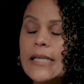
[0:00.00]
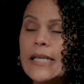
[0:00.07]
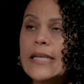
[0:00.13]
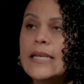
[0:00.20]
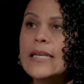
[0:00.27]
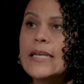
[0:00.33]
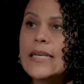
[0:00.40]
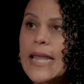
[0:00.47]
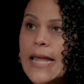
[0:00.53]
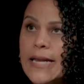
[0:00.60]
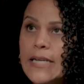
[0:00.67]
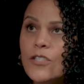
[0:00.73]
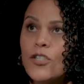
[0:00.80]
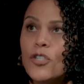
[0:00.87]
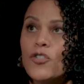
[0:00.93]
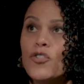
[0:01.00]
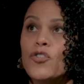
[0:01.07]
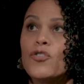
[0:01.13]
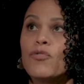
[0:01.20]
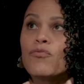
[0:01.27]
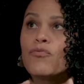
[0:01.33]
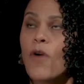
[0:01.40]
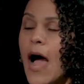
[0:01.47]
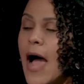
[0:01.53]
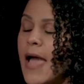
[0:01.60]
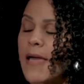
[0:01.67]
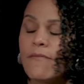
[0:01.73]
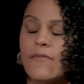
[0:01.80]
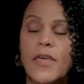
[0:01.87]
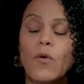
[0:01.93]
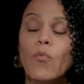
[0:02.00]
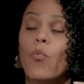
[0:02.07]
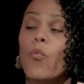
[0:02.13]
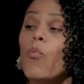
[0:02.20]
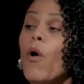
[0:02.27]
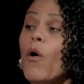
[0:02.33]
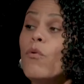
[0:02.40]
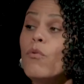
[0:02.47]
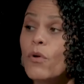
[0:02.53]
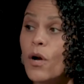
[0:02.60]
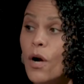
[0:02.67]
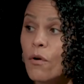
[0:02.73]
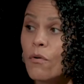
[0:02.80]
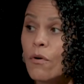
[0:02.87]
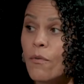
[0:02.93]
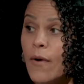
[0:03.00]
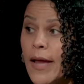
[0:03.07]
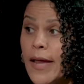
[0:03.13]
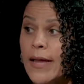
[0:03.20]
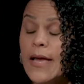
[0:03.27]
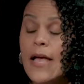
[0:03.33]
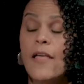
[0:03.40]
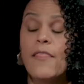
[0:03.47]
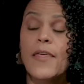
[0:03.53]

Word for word: innate drive that won't go away,